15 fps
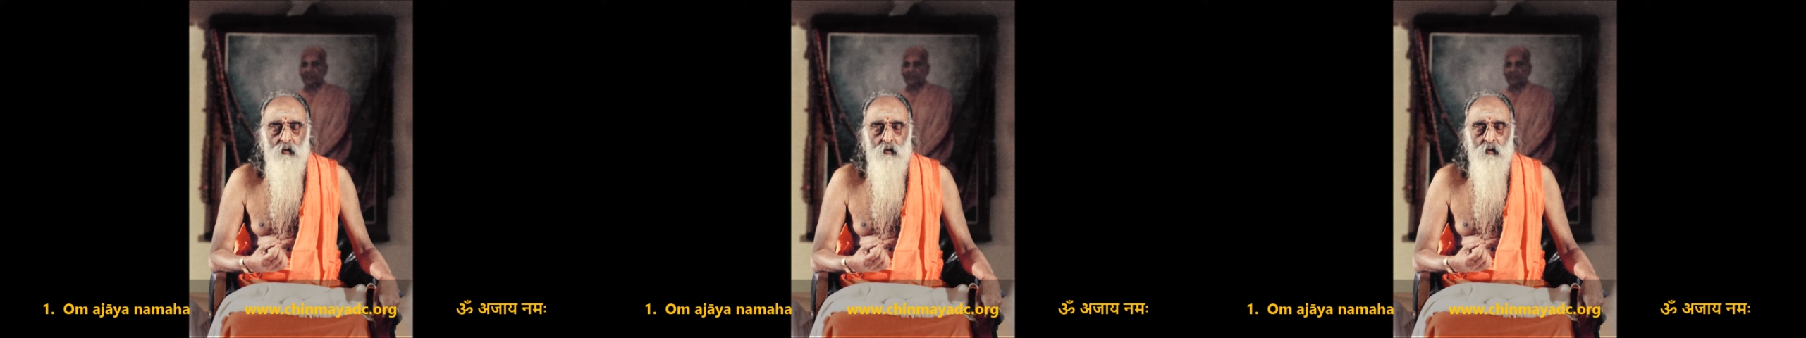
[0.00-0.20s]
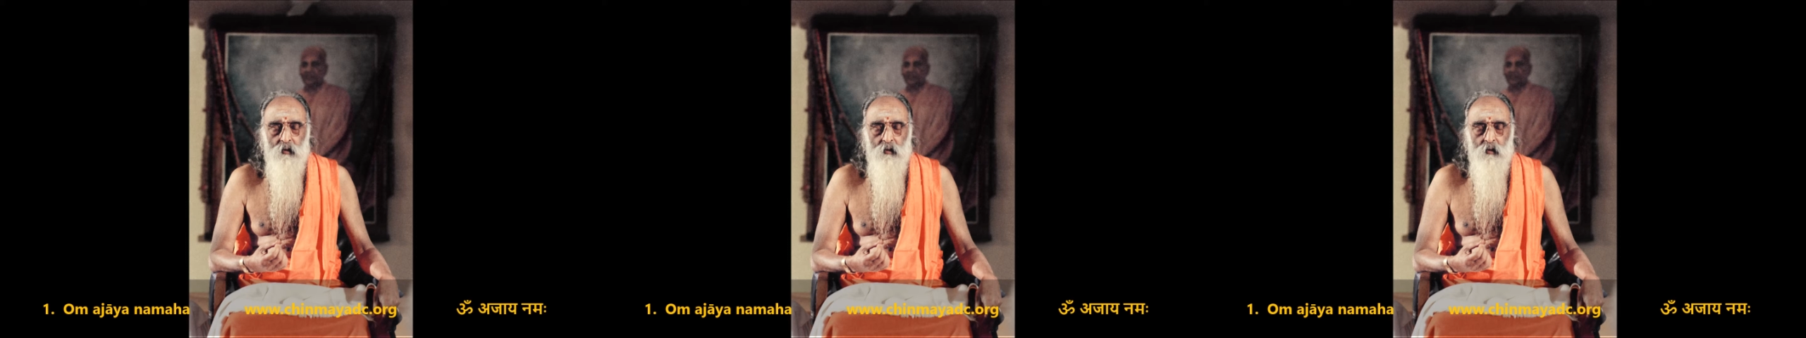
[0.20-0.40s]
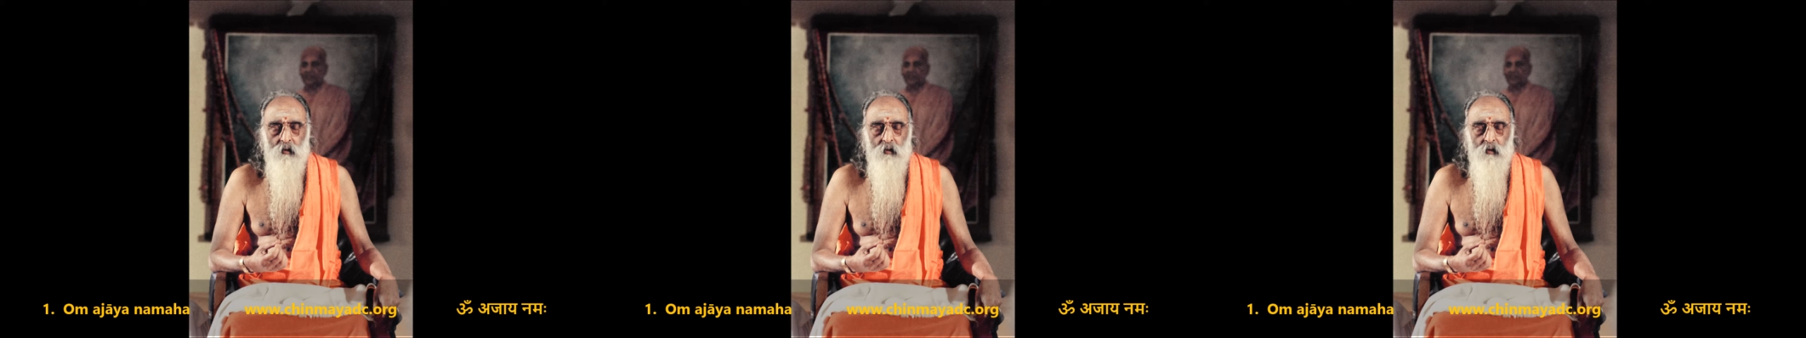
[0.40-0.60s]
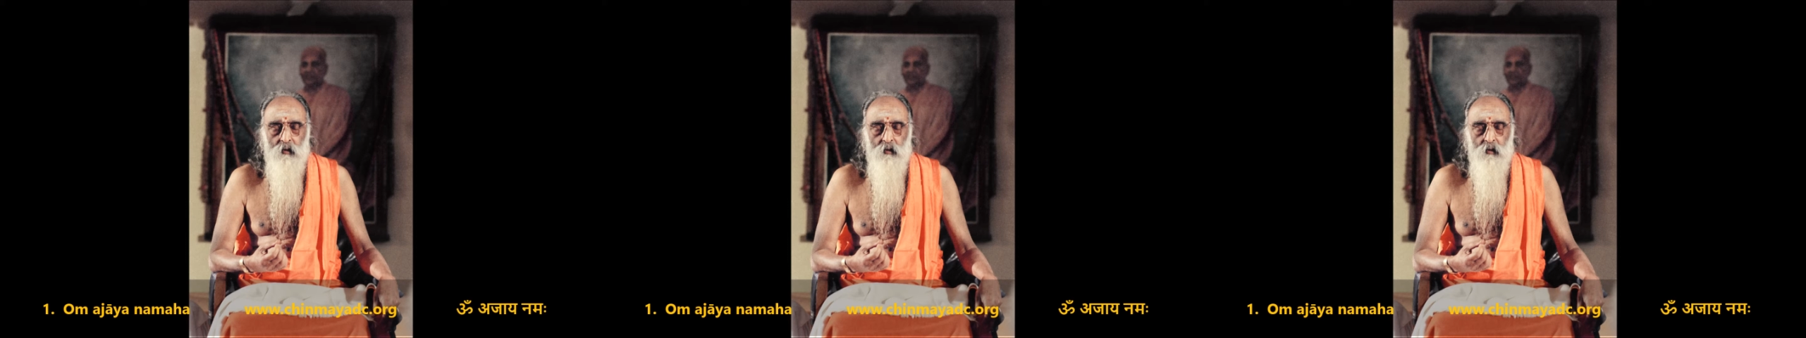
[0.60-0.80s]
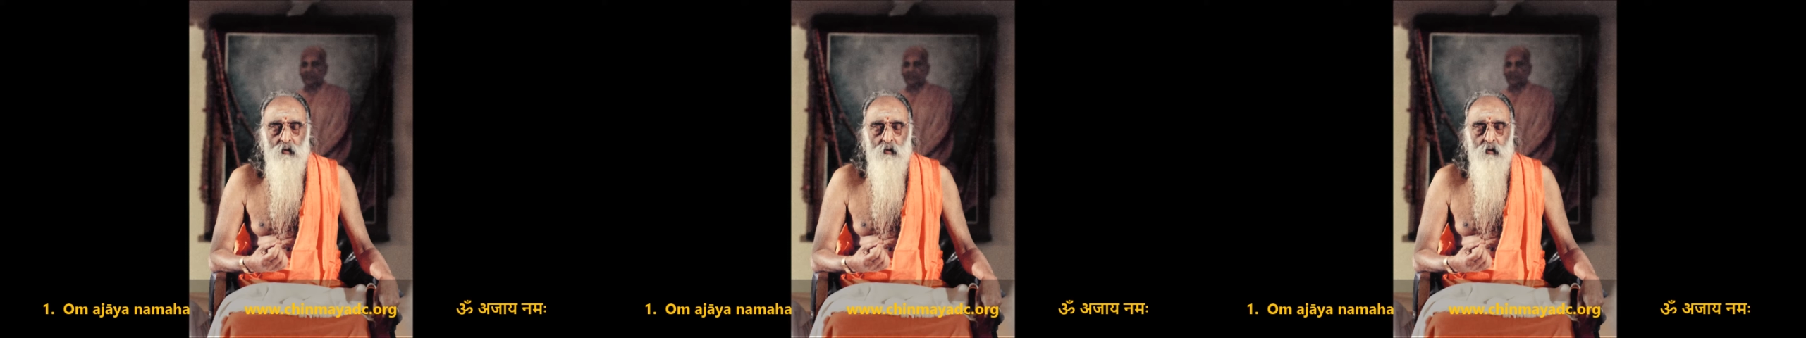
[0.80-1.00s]

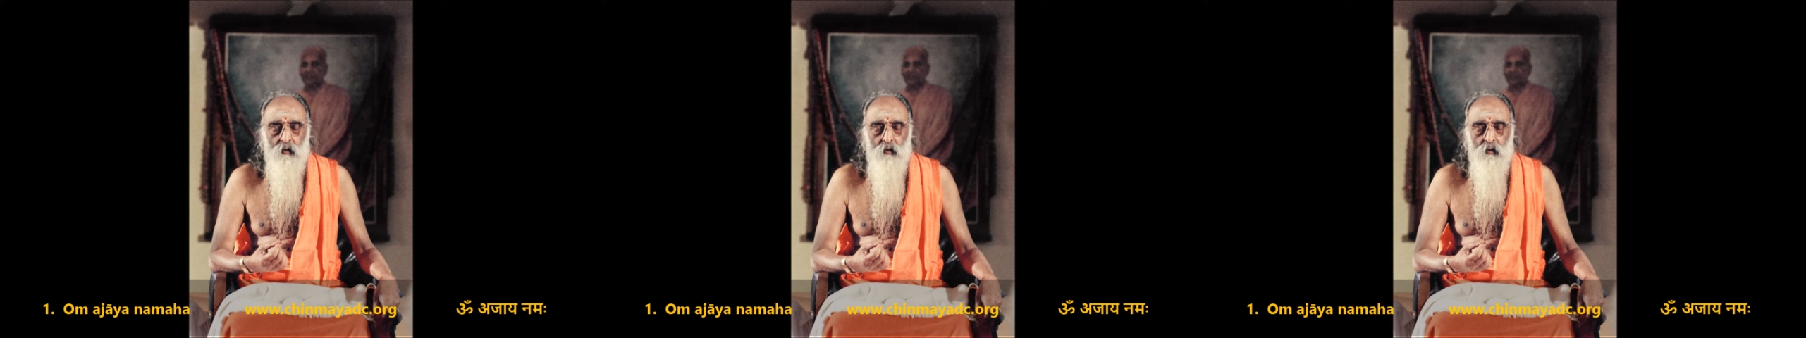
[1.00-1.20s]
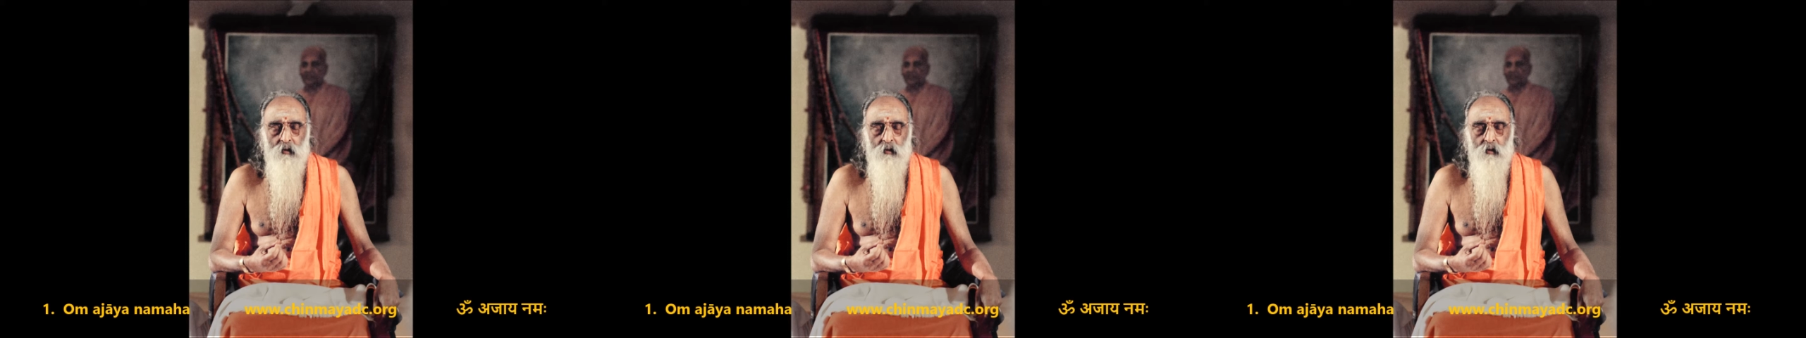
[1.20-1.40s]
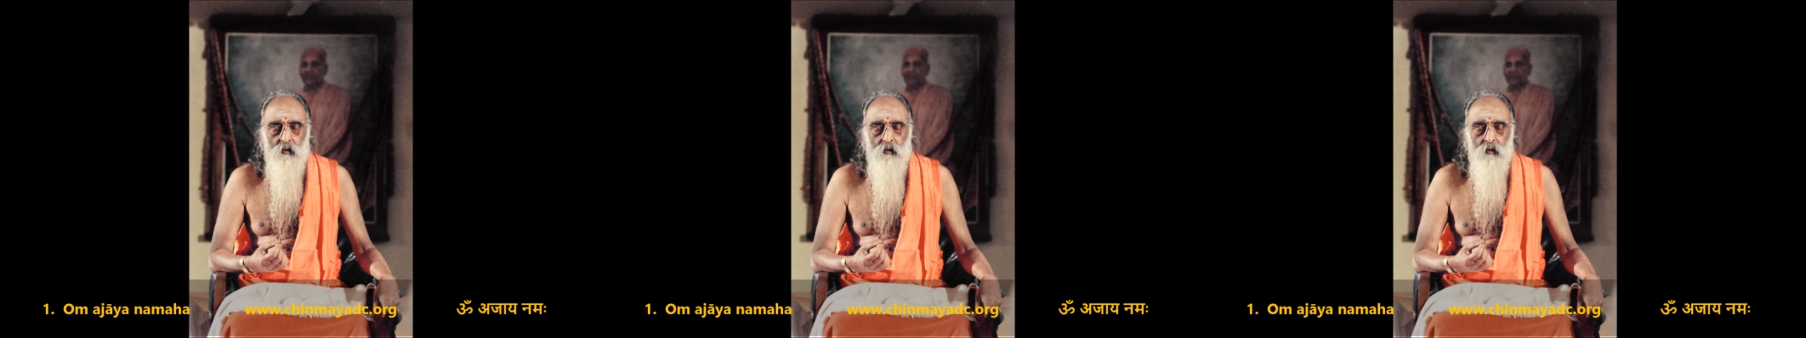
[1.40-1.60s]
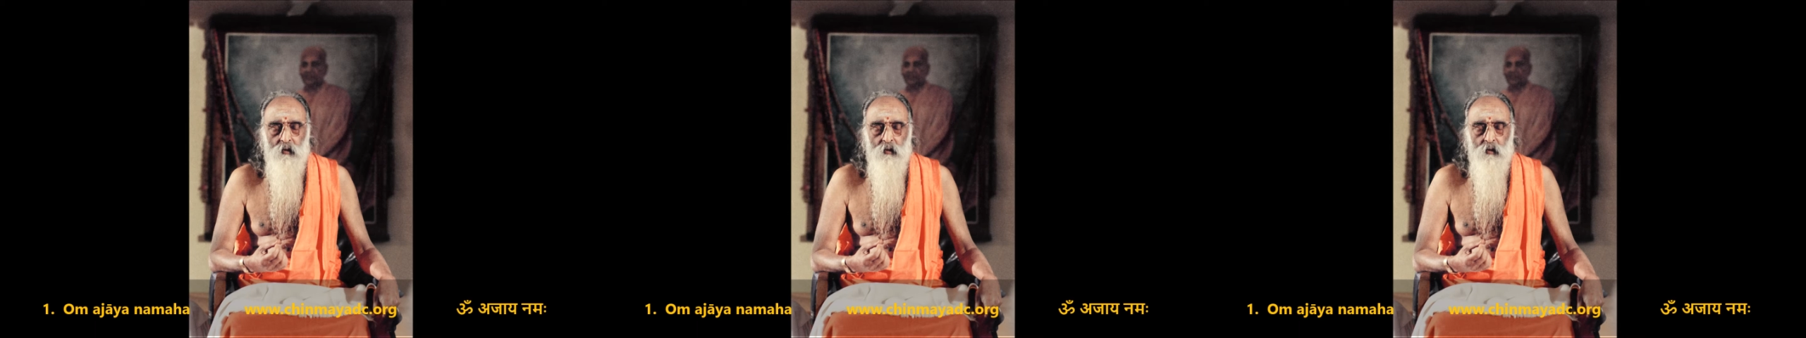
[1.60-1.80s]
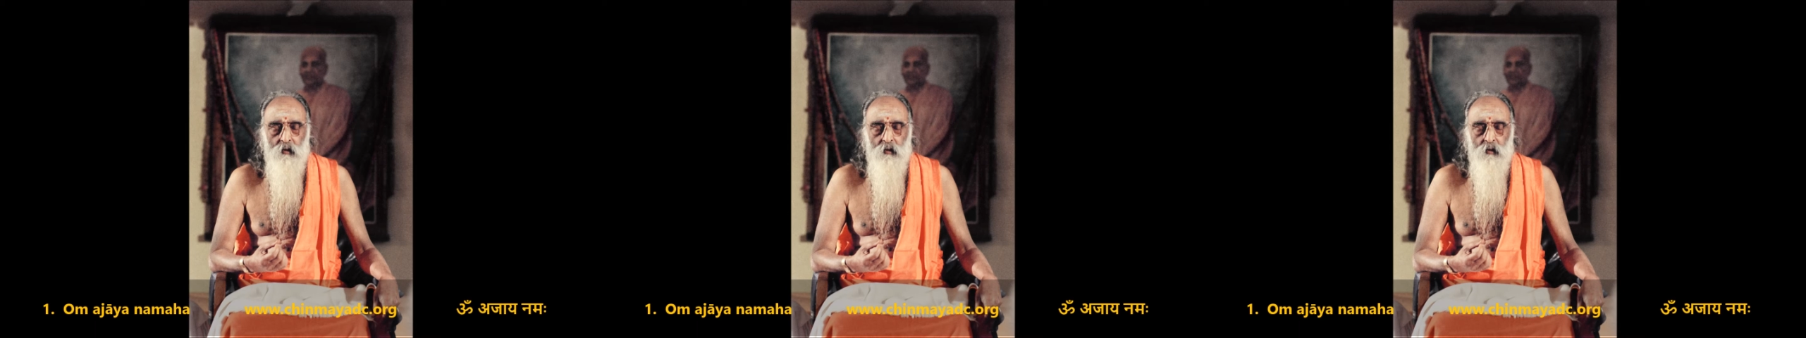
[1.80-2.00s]

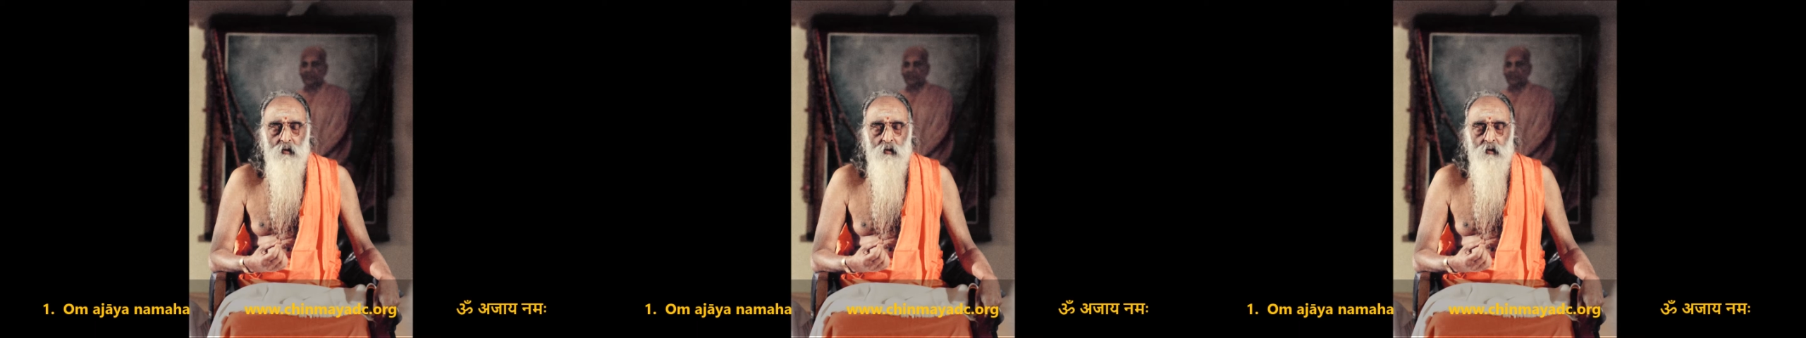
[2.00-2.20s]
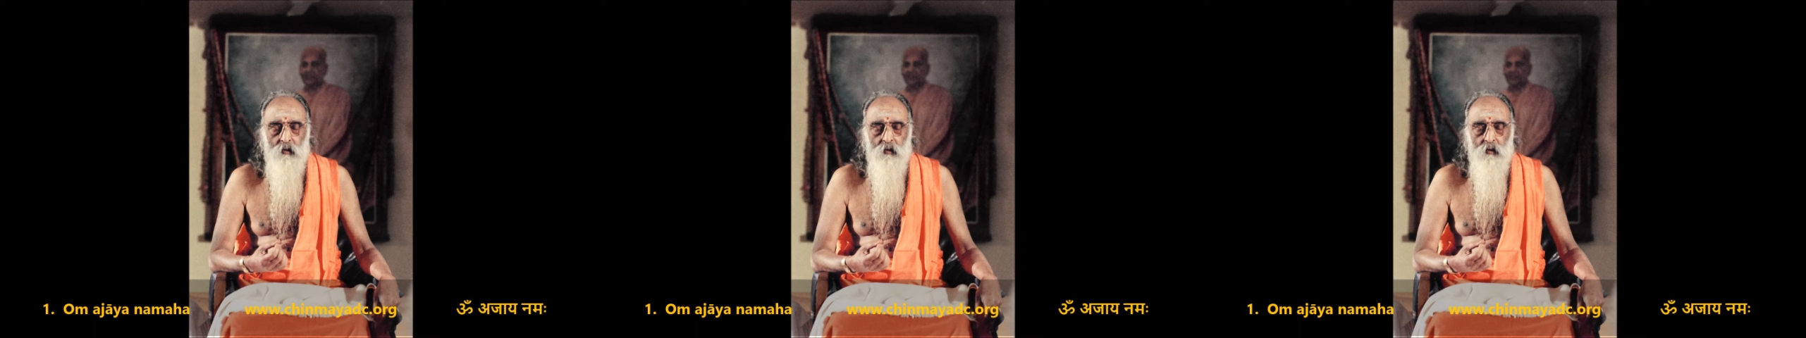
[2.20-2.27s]
(no one is talking)